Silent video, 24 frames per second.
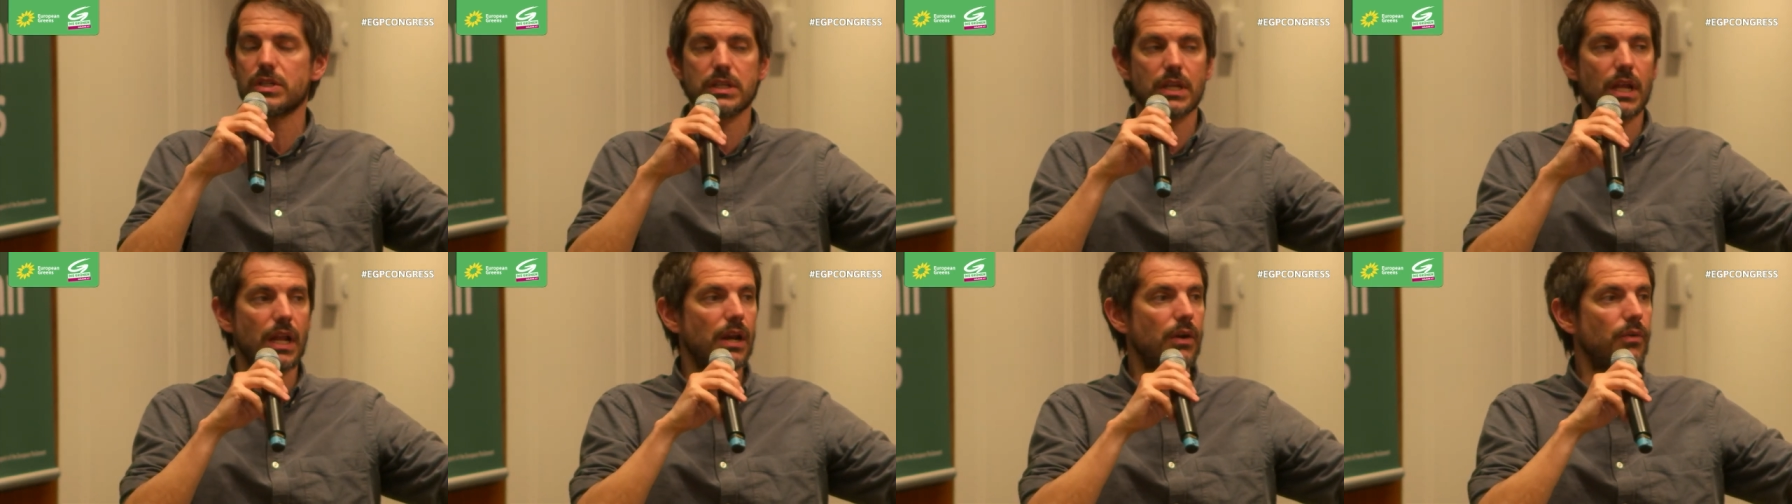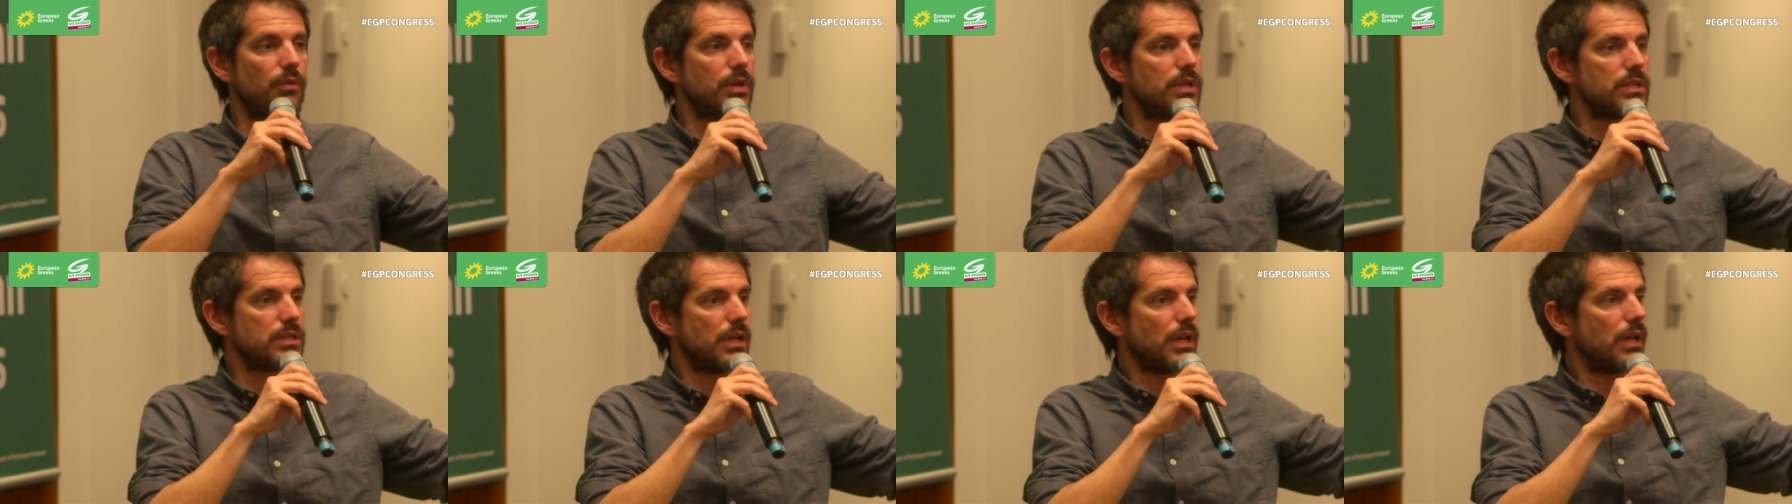
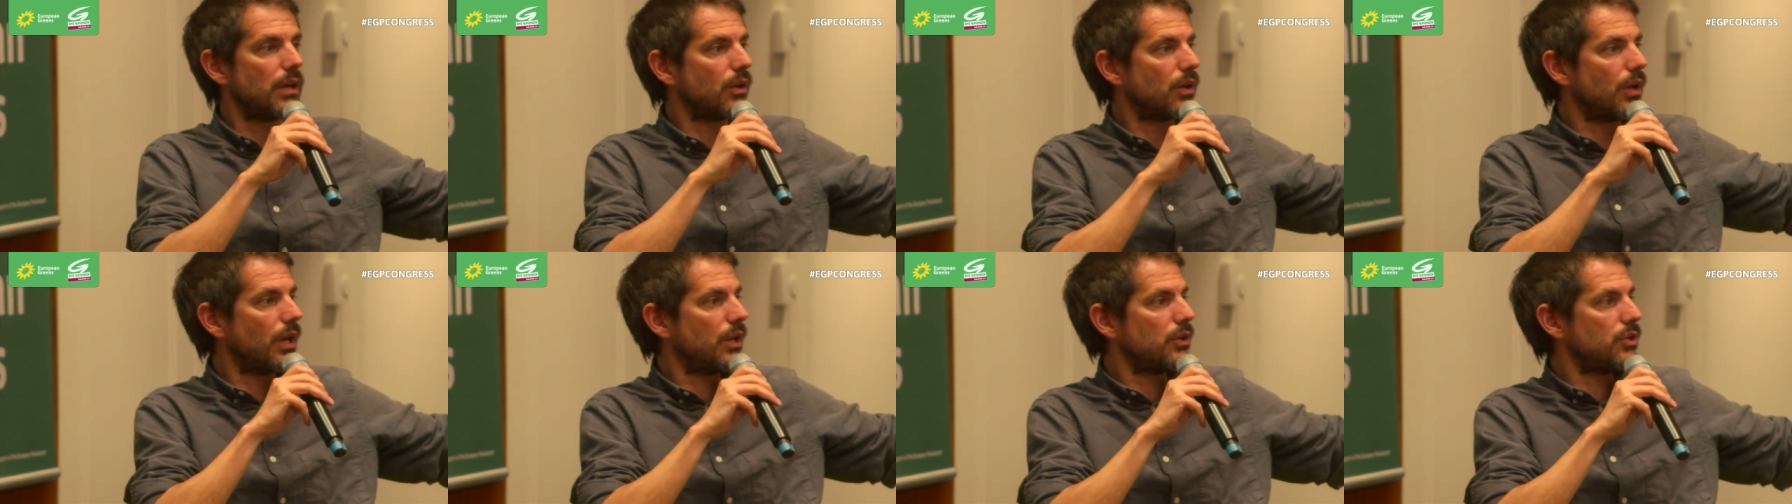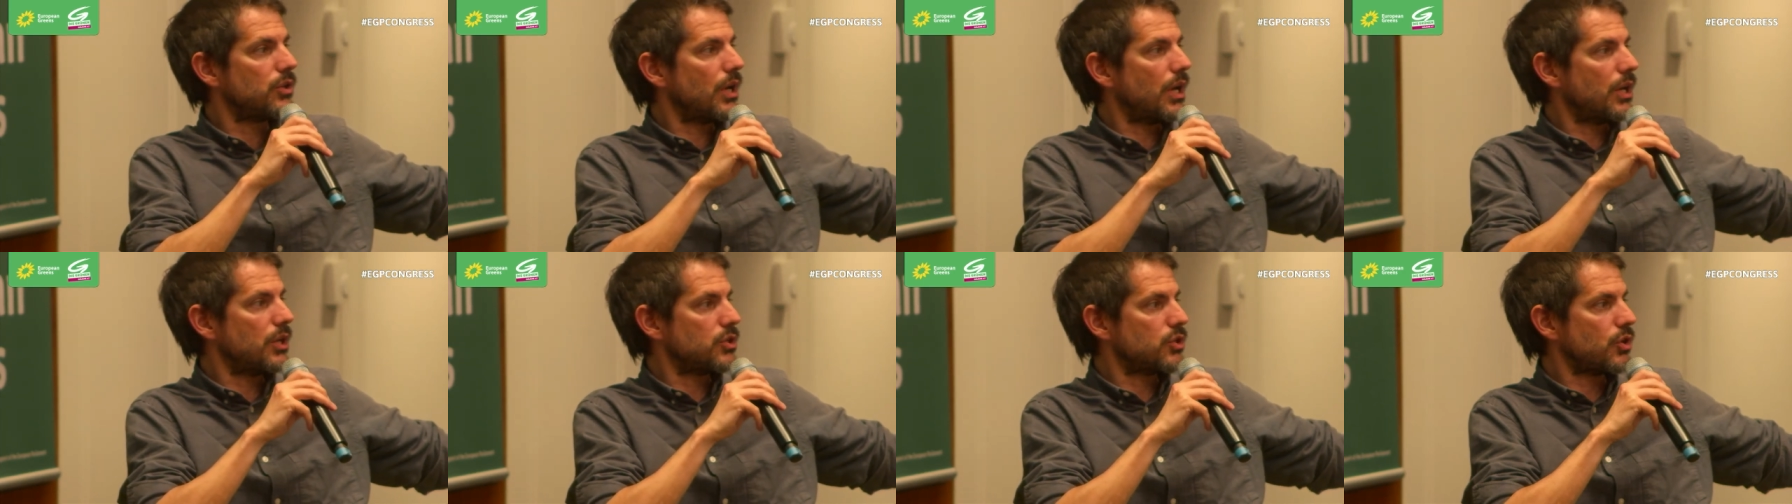salaries,
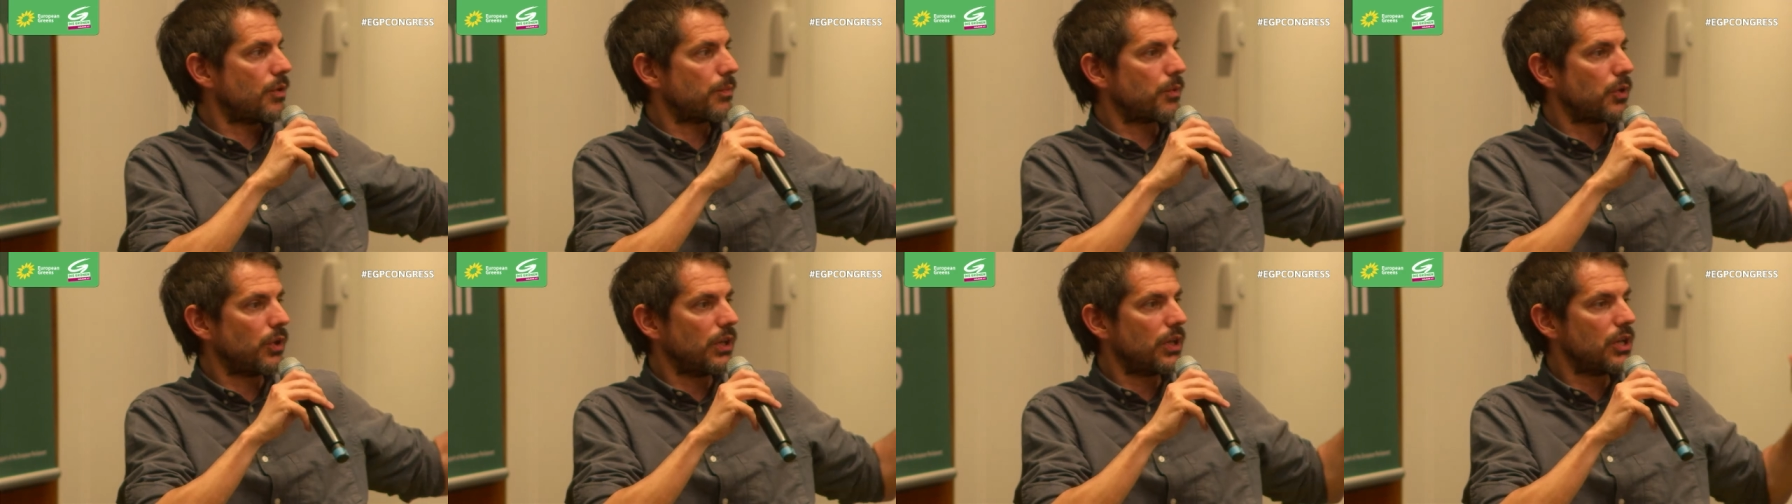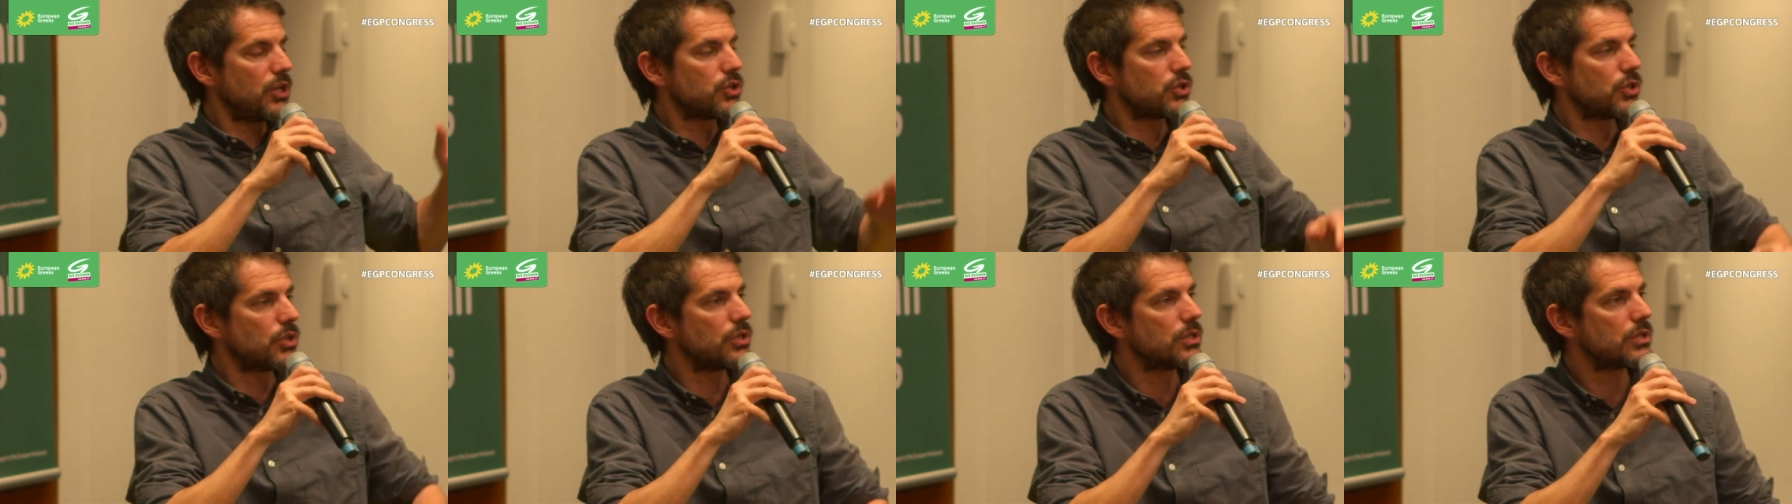and job
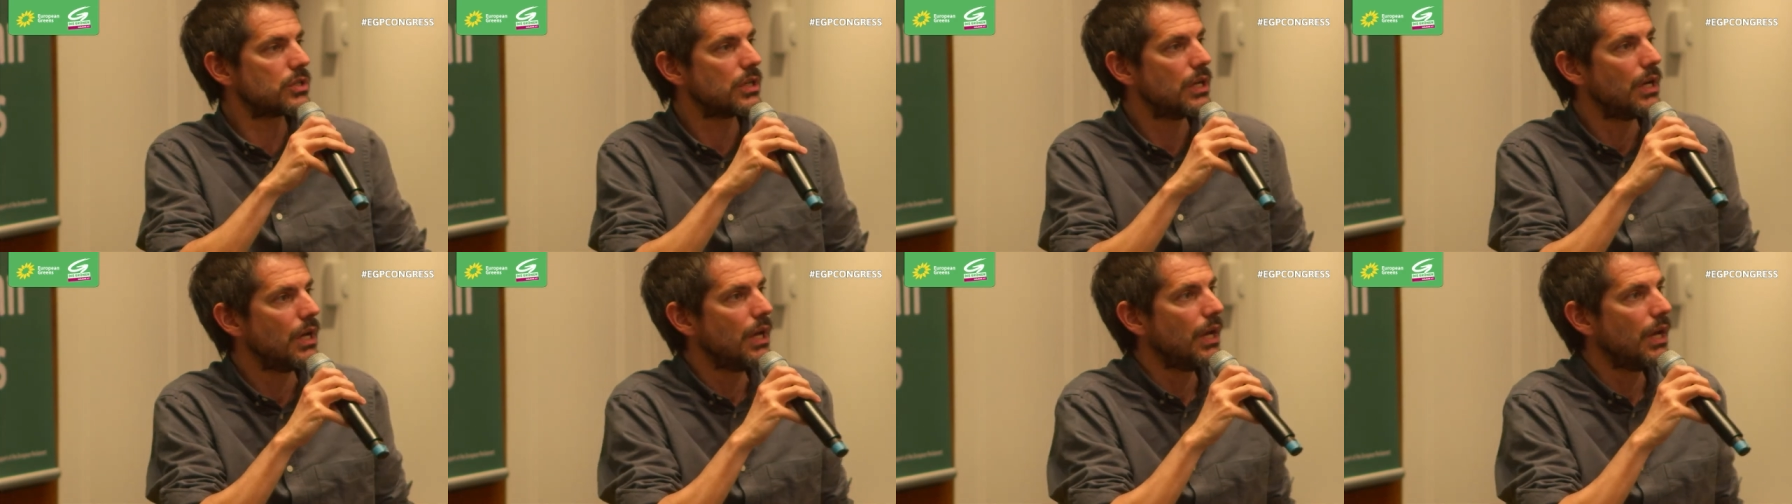conditions.